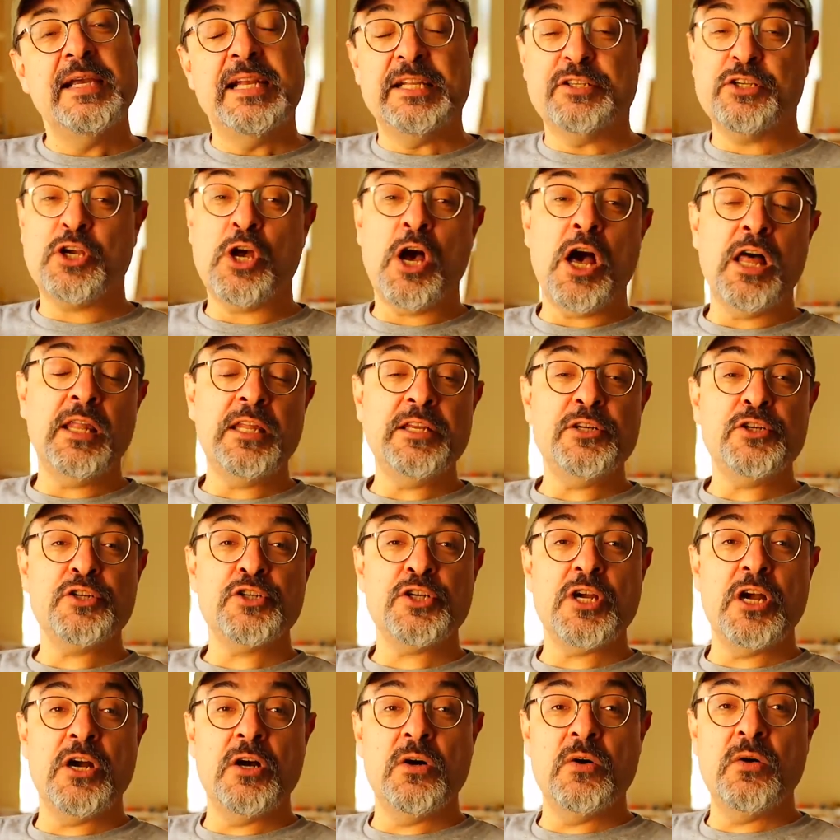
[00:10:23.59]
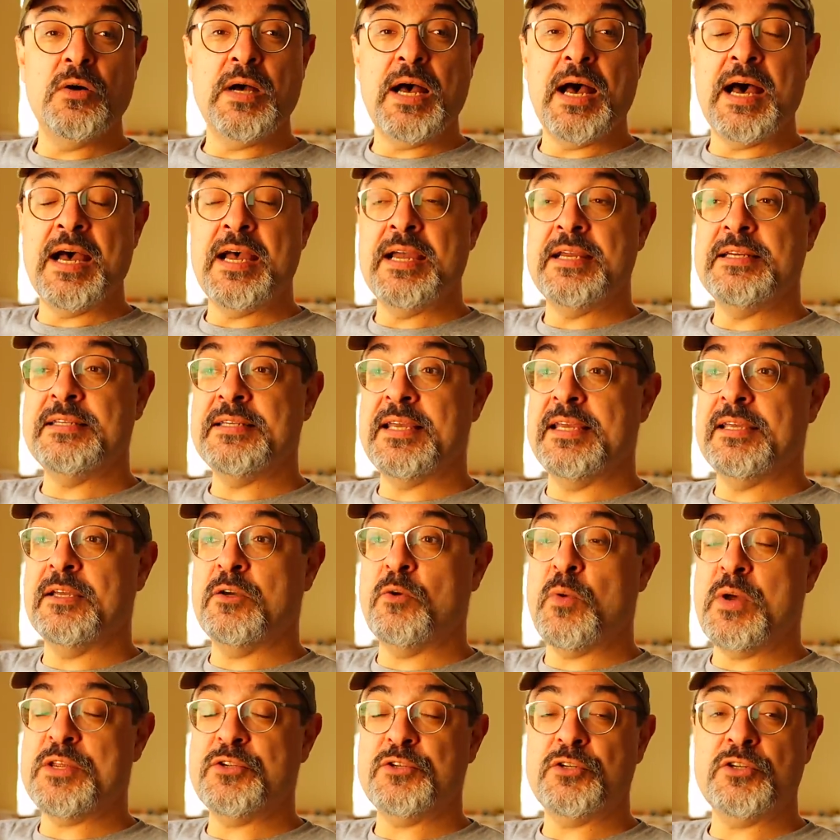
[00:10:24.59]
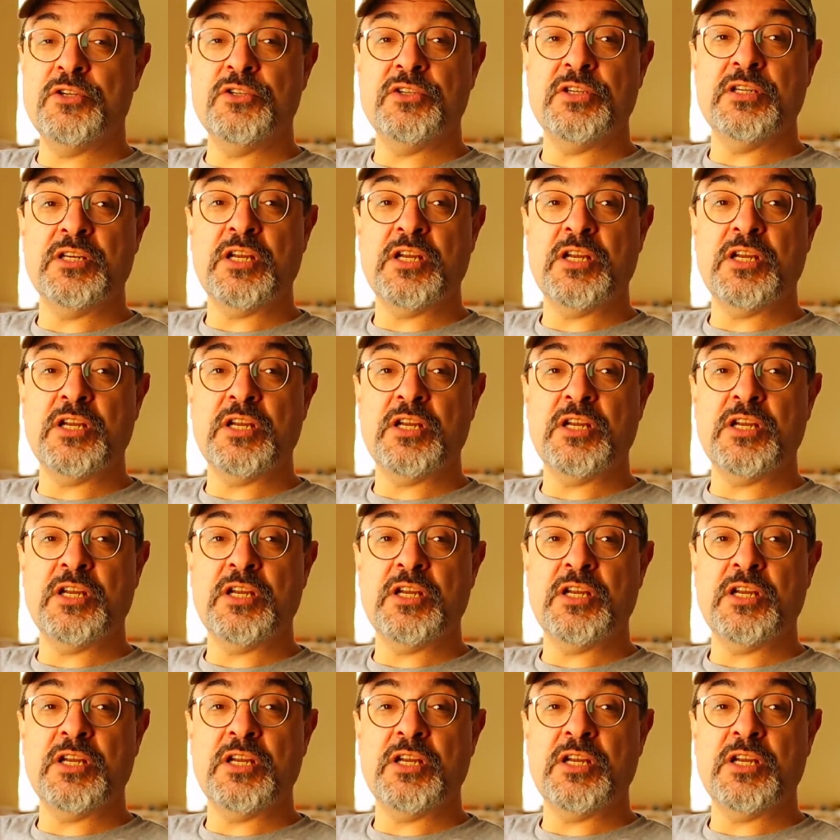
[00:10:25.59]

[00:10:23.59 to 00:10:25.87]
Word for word: It's a call in show. I take questions